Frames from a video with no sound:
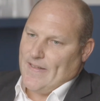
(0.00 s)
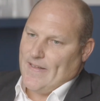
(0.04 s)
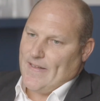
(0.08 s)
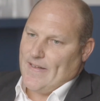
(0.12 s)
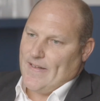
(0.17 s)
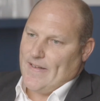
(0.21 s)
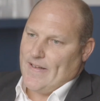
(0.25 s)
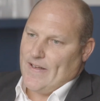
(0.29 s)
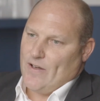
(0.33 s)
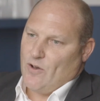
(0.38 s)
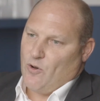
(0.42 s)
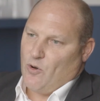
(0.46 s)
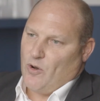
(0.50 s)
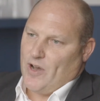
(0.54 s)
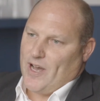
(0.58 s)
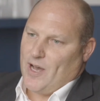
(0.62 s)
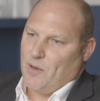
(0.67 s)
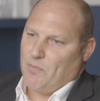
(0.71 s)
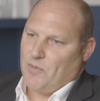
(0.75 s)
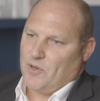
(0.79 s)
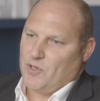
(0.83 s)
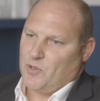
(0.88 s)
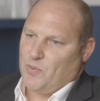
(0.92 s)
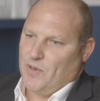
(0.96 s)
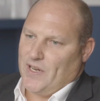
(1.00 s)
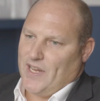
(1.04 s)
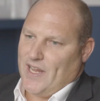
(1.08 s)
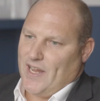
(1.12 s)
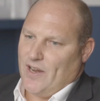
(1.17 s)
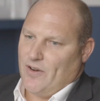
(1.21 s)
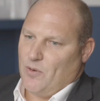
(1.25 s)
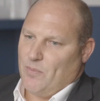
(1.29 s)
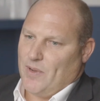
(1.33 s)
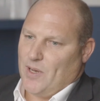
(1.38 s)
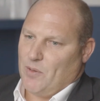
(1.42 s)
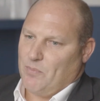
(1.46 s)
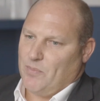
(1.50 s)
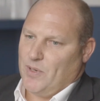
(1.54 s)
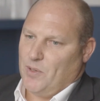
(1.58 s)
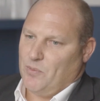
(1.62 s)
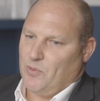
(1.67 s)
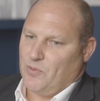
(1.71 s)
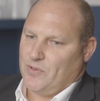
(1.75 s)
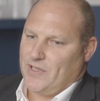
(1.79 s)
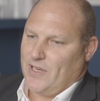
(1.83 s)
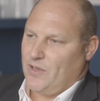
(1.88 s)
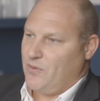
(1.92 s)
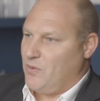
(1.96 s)
or how much we care about
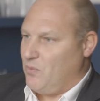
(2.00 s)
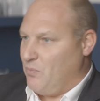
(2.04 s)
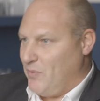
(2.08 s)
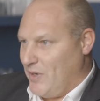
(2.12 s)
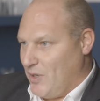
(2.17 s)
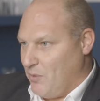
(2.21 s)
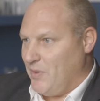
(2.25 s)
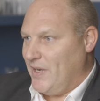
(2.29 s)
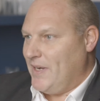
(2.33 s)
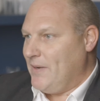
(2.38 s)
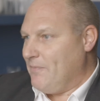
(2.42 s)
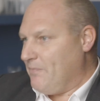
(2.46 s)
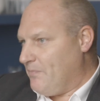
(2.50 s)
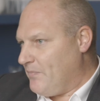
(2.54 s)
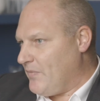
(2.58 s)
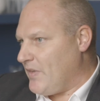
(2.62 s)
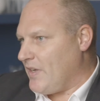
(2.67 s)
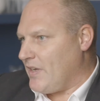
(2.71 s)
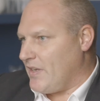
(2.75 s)
people's health and well-being.